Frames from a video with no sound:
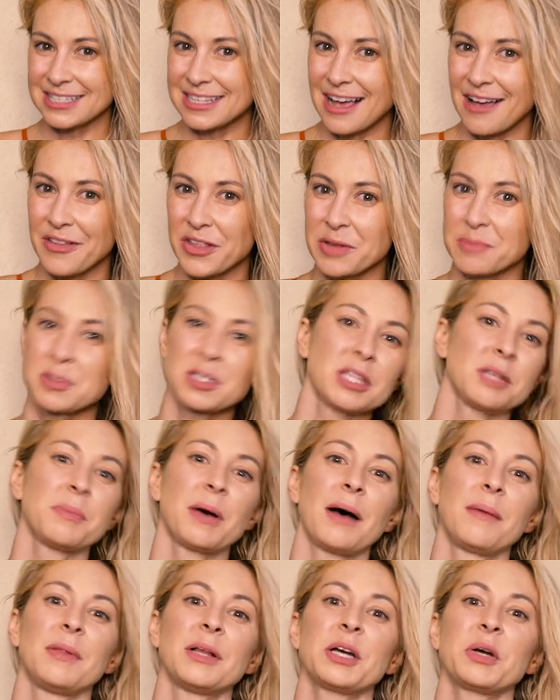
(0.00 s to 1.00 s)
sell them to the
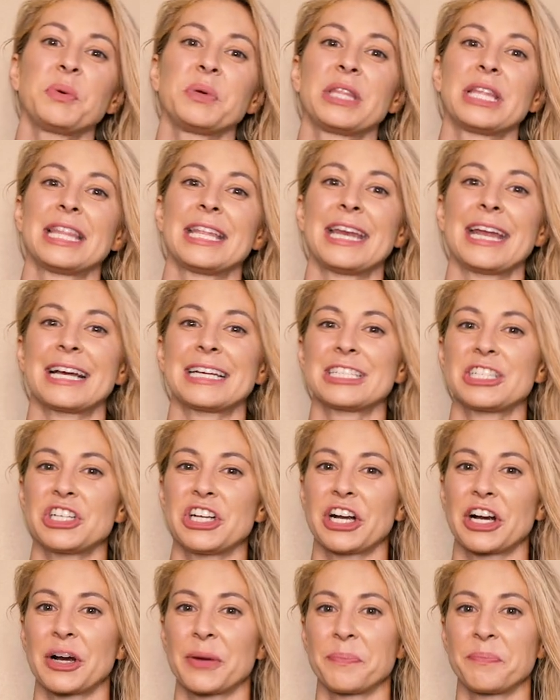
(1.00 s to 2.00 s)
public within the next
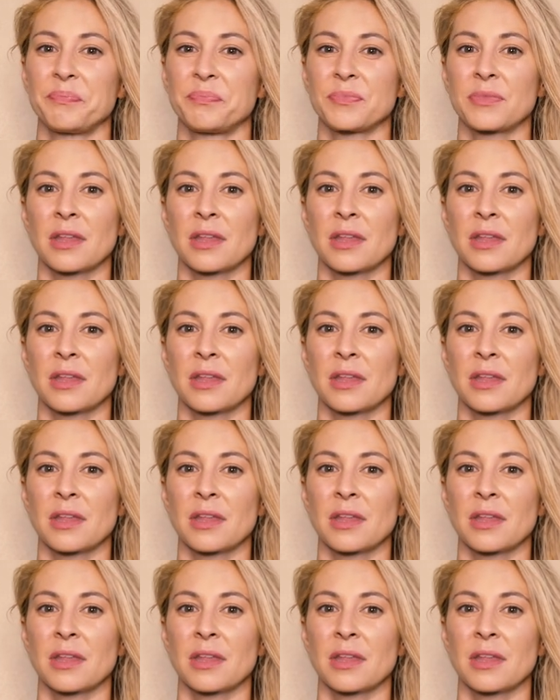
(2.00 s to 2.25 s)
year.